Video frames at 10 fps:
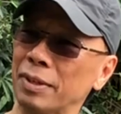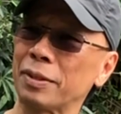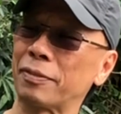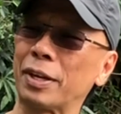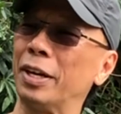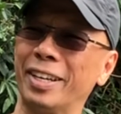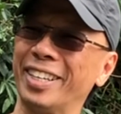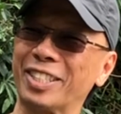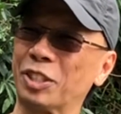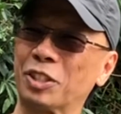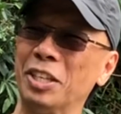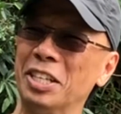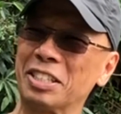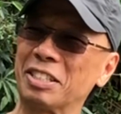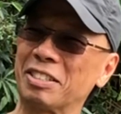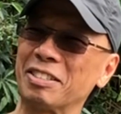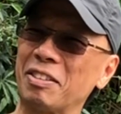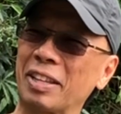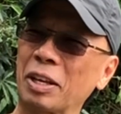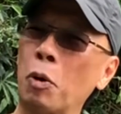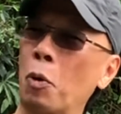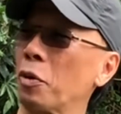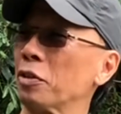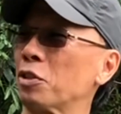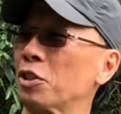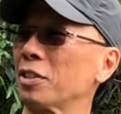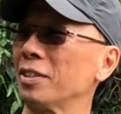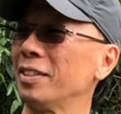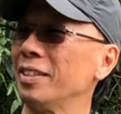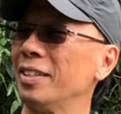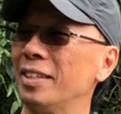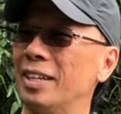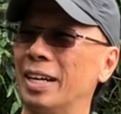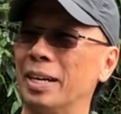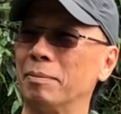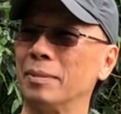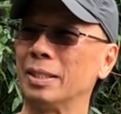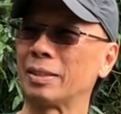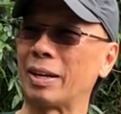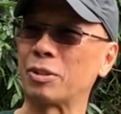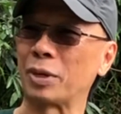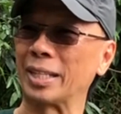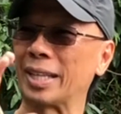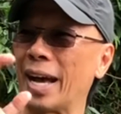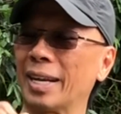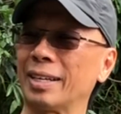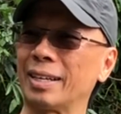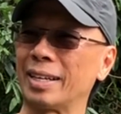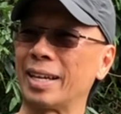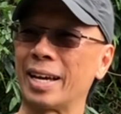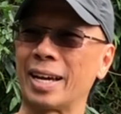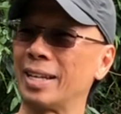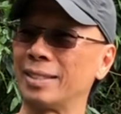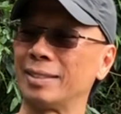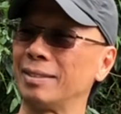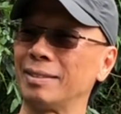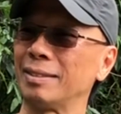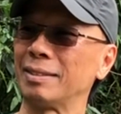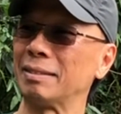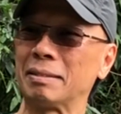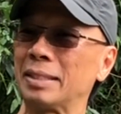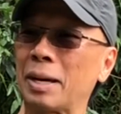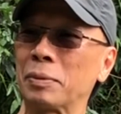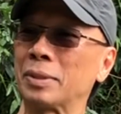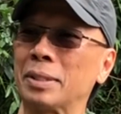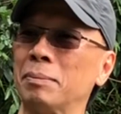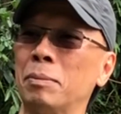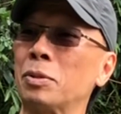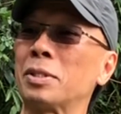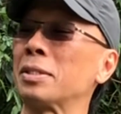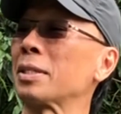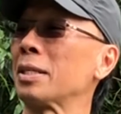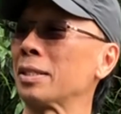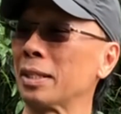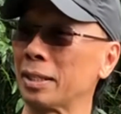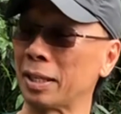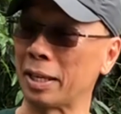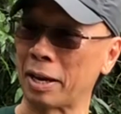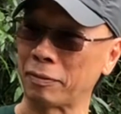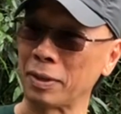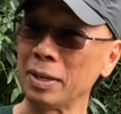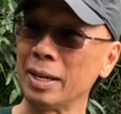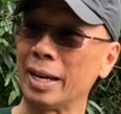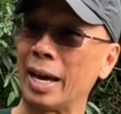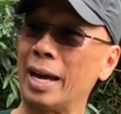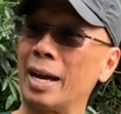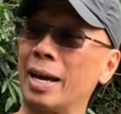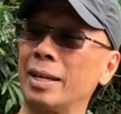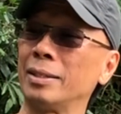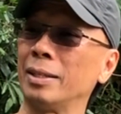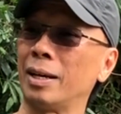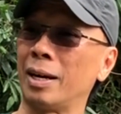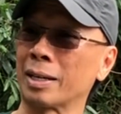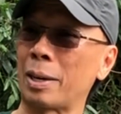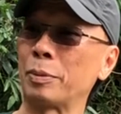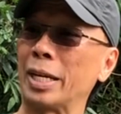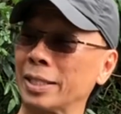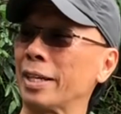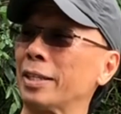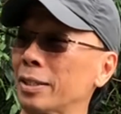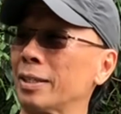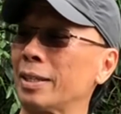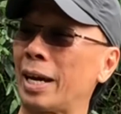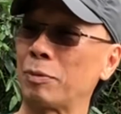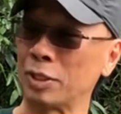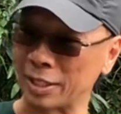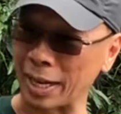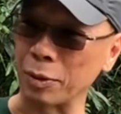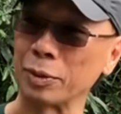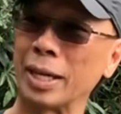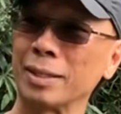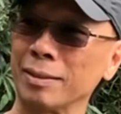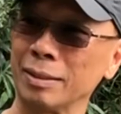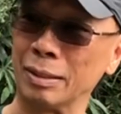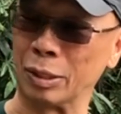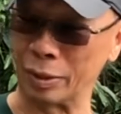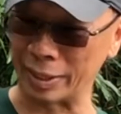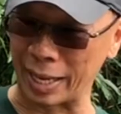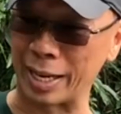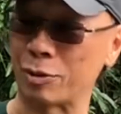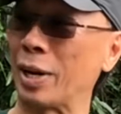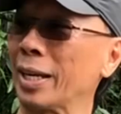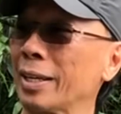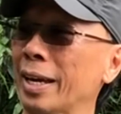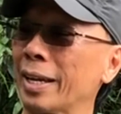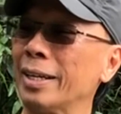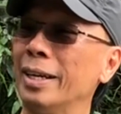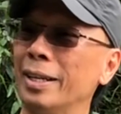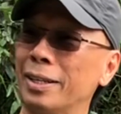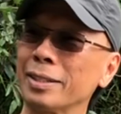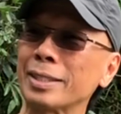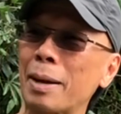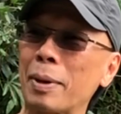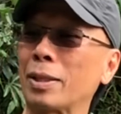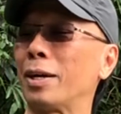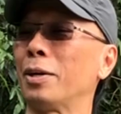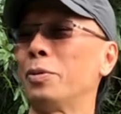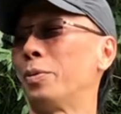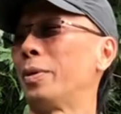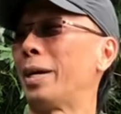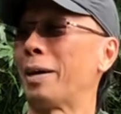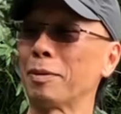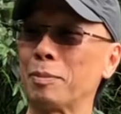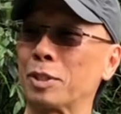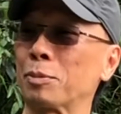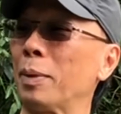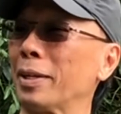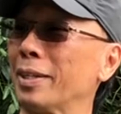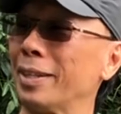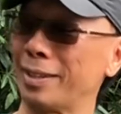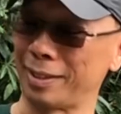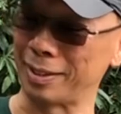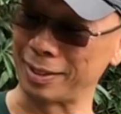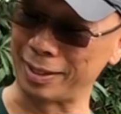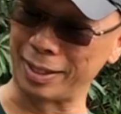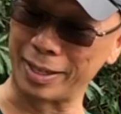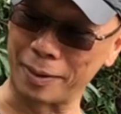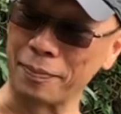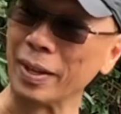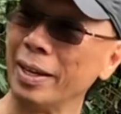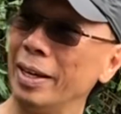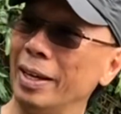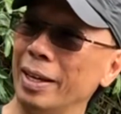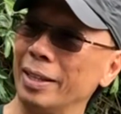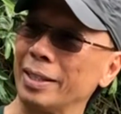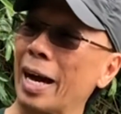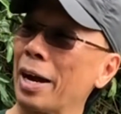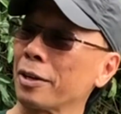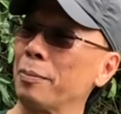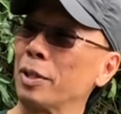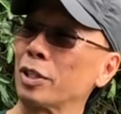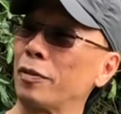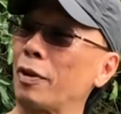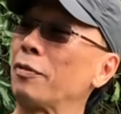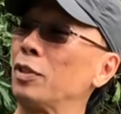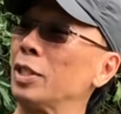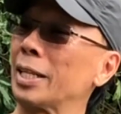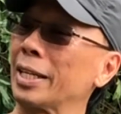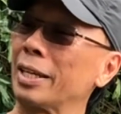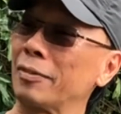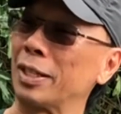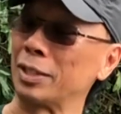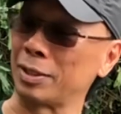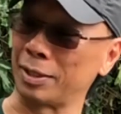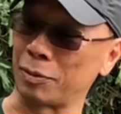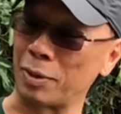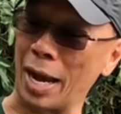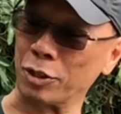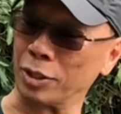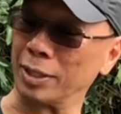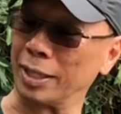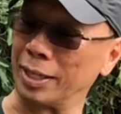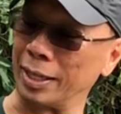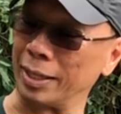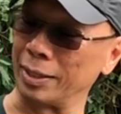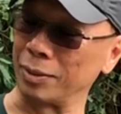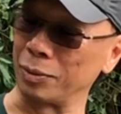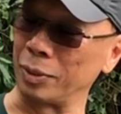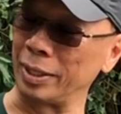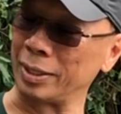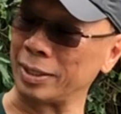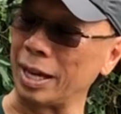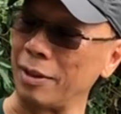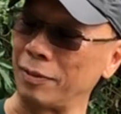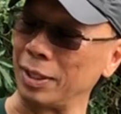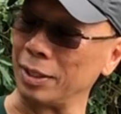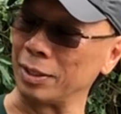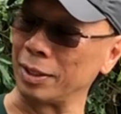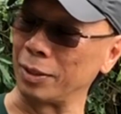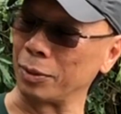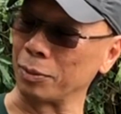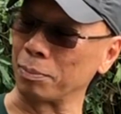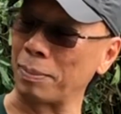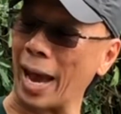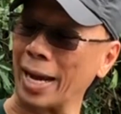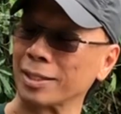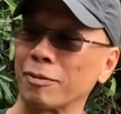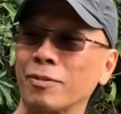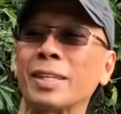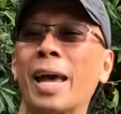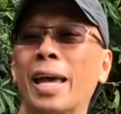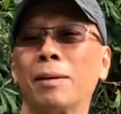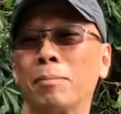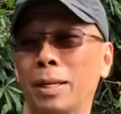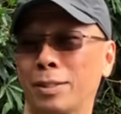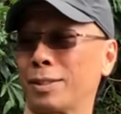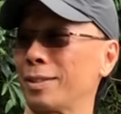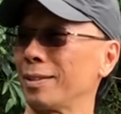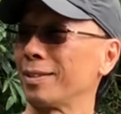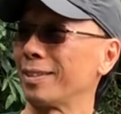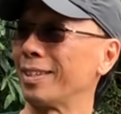very, very, just like orange. So I drank that, and that was the most disgusting thing ever. And a couple days later, I recycled that urine that I drank again. This time I thought, oh, I'm going to be smart. And the Higher Commission of Refugees had given us ration, and we saved these little bags of Tang mix,